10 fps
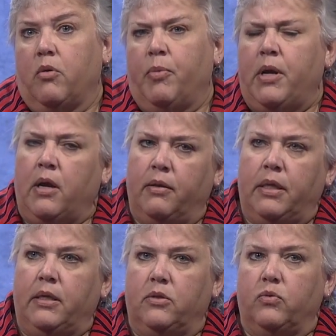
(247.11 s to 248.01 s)
But I
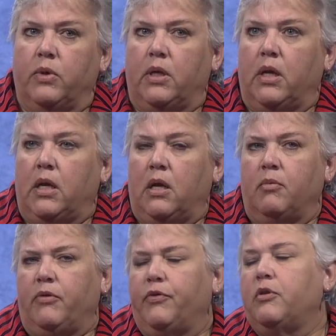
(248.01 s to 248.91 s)
think it's really,
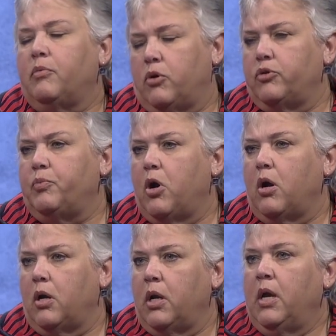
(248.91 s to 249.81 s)
for the most
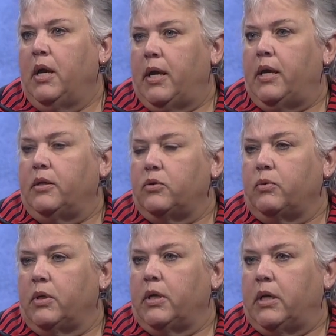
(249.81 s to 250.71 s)
part, it is
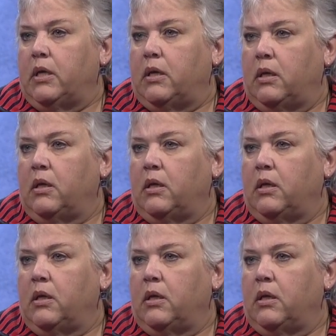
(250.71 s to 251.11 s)
really,